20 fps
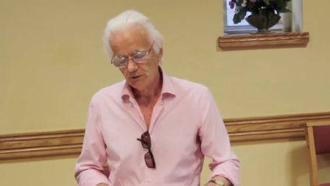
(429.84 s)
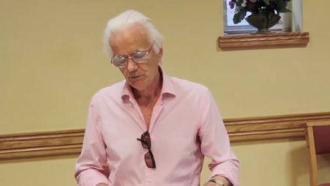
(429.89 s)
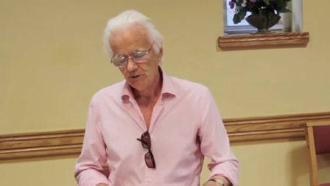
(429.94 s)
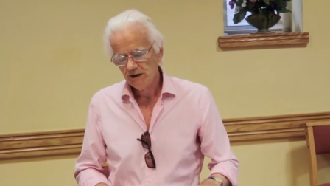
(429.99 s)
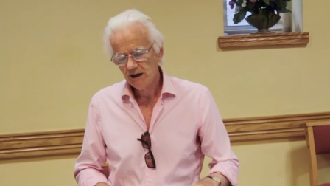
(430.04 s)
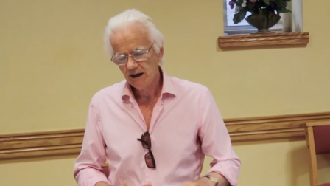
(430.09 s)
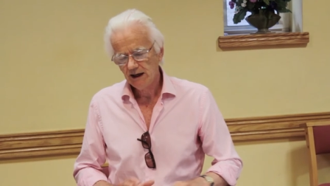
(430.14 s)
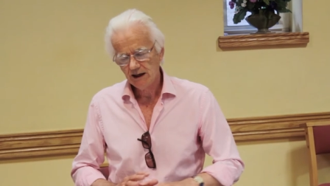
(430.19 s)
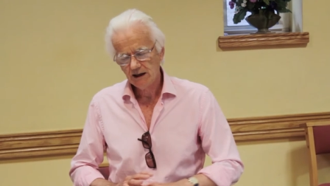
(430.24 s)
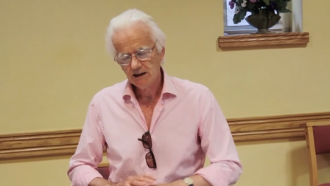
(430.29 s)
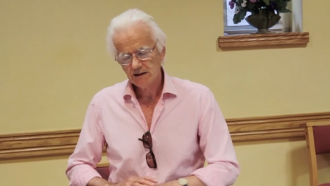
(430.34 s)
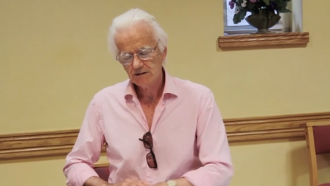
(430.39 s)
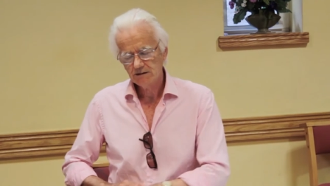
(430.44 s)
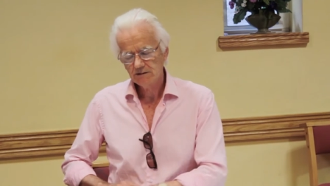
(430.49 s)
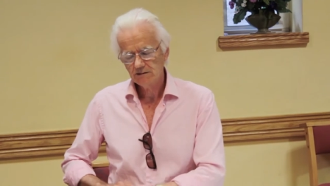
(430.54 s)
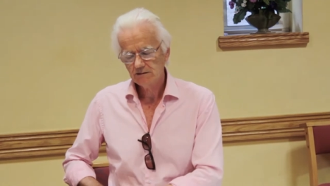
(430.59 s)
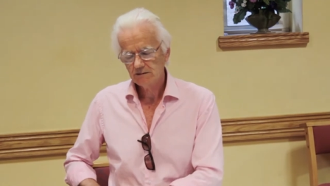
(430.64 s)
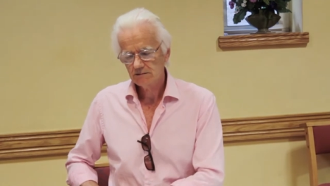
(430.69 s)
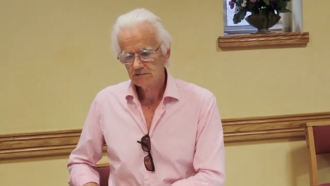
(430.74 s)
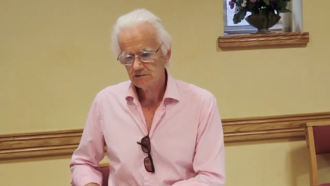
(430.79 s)
we'd had,
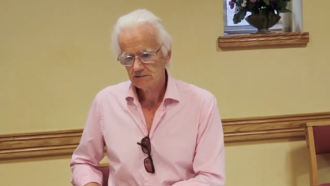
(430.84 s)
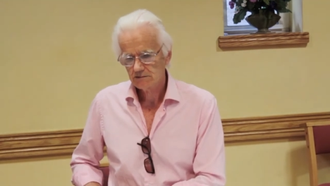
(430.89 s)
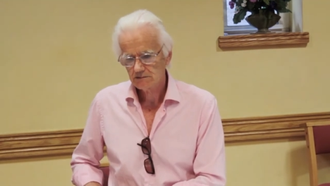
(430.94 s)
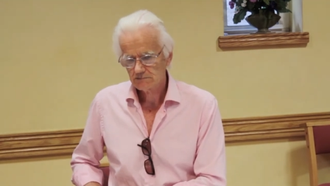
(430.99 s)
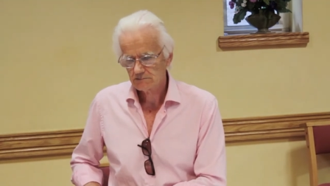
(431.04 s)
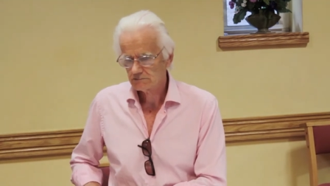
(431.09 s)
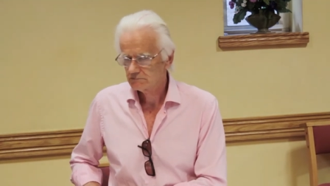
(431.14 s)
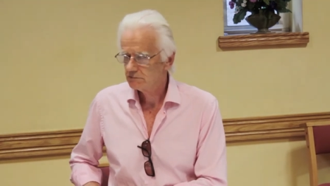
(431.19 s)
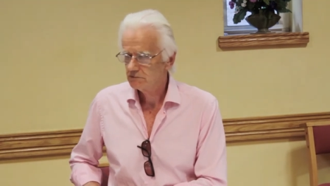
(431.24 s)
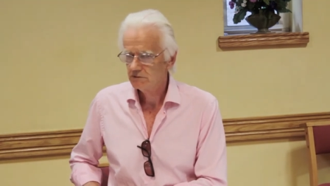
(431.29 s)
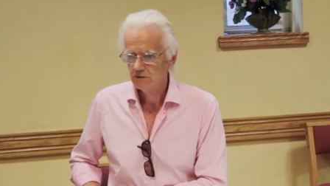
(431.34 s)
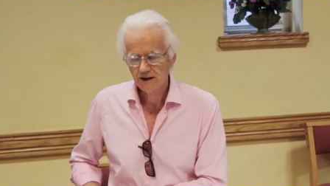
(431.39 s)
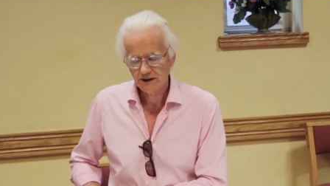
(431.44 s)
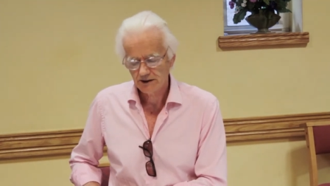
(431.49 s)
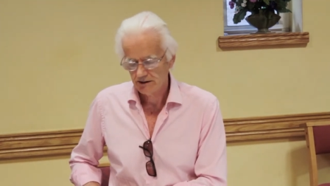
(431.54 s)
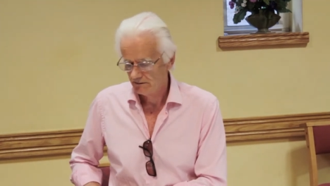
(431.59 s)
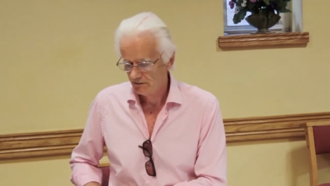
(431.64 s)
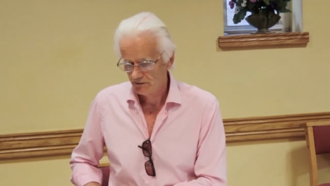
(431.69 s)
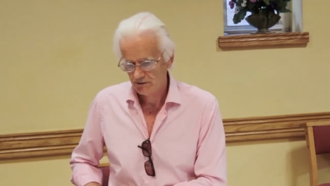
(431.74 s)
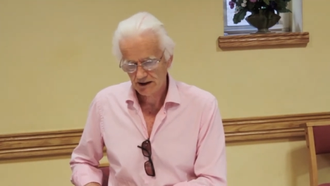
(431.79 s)

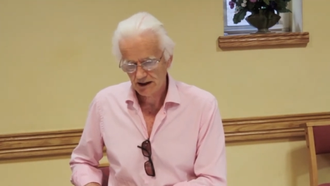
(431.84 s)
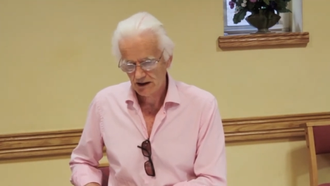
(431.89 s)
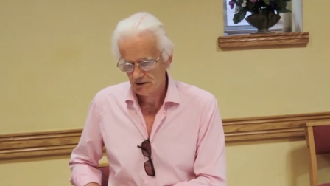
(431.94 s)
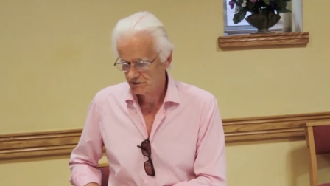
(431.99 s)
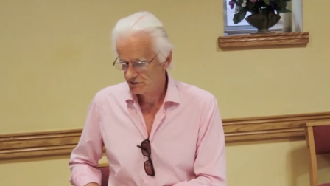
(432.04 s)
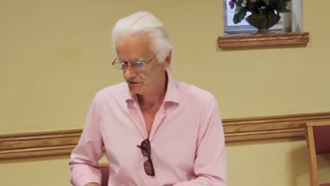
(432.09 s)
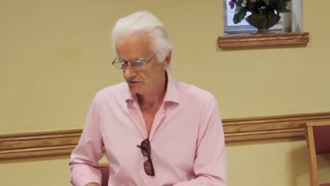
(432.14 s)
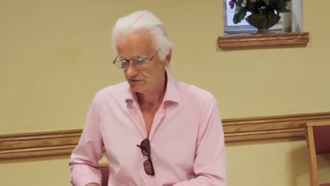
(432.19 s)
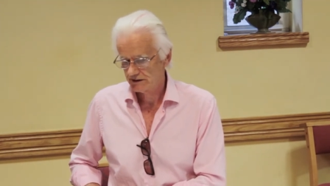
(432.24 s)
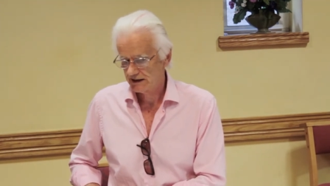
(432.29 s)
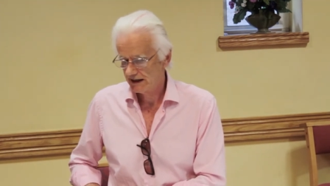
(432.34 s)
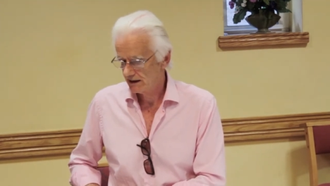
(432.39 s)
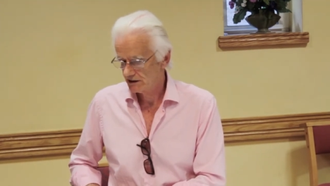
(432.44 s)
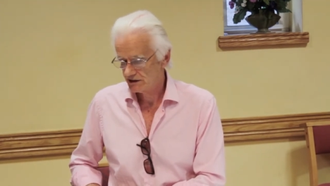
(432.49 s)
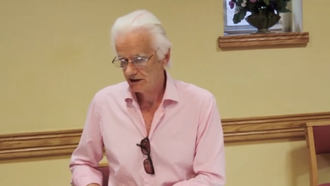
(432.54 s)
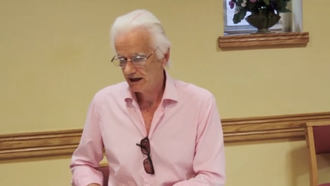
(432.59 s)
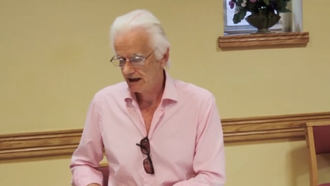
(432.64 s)
thousands of candles.